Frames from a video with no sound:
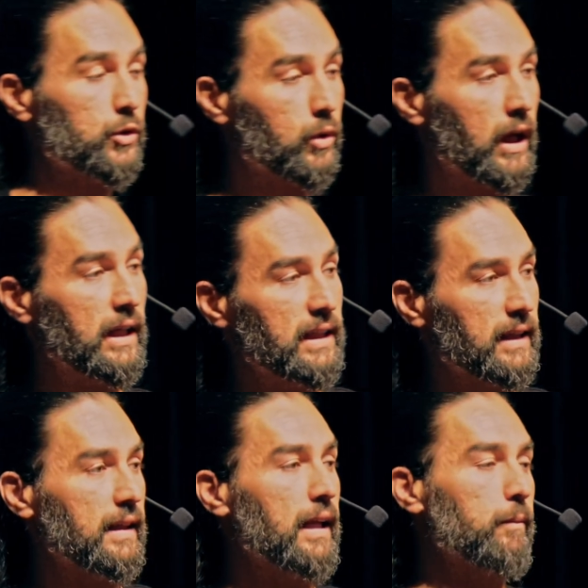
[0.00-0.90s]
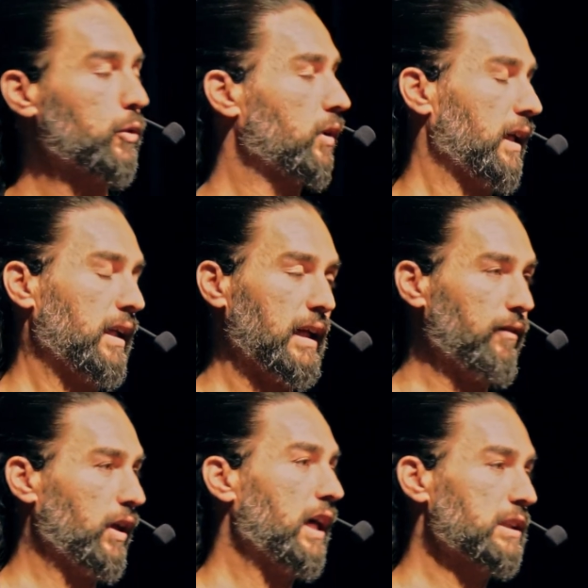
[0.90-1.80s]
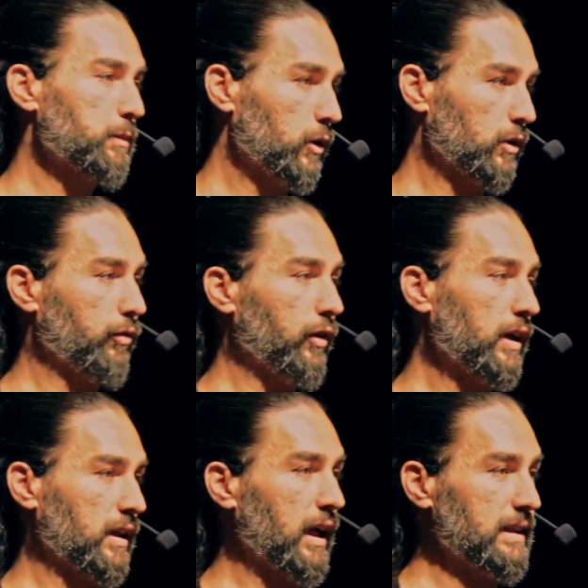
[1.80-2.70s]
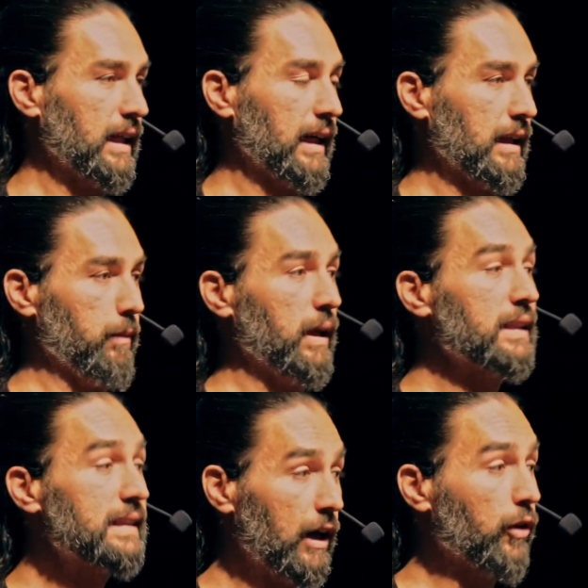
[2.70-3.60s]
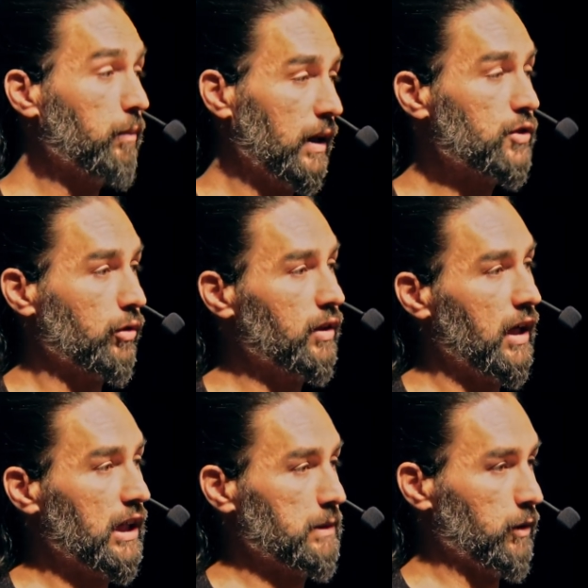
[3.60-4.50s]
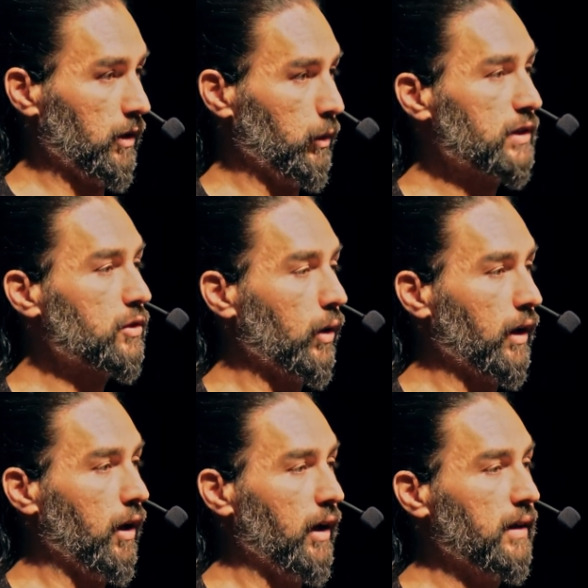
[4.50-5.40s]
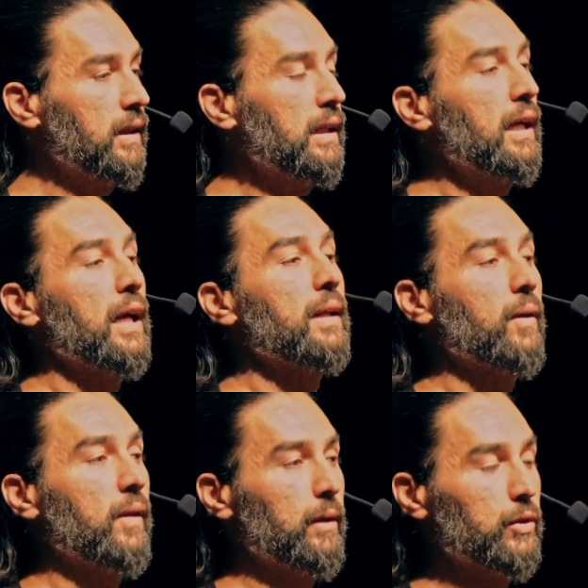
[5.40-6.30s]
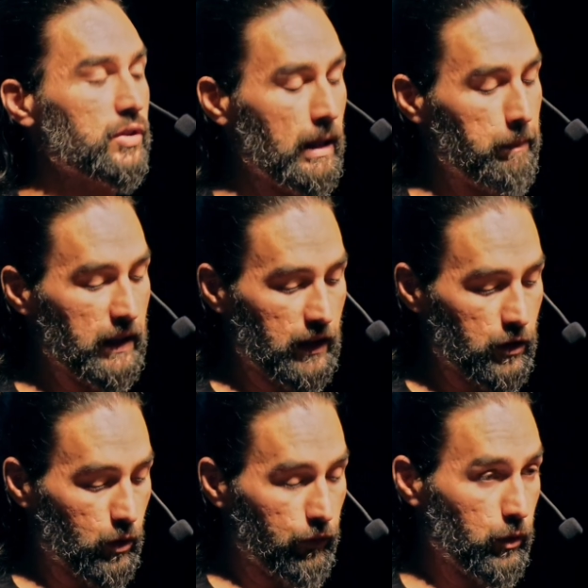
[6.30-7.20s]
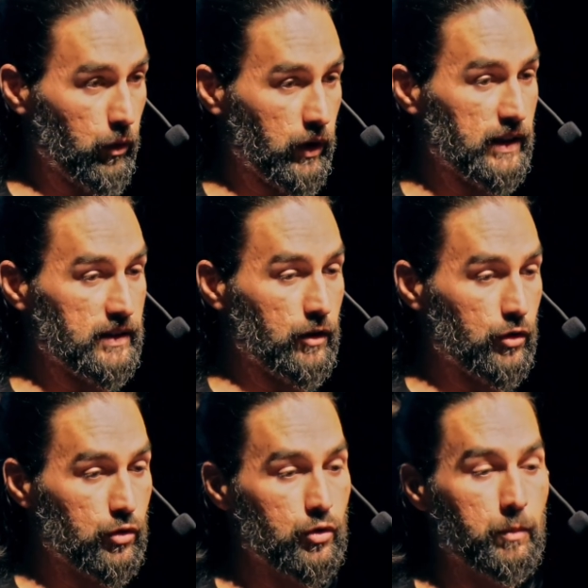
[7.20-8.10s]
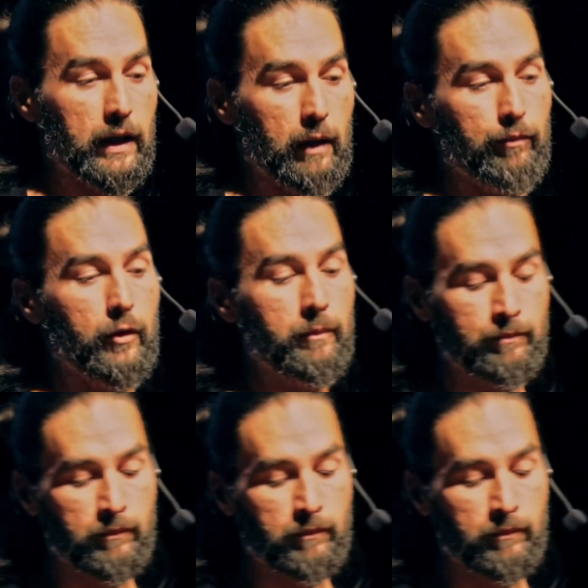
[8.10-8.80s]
you contact them, or again, have the hospital or a friend contact them and tell them that you're in the hospital and what's going on. And they'll step in and do a few things that are super helpful.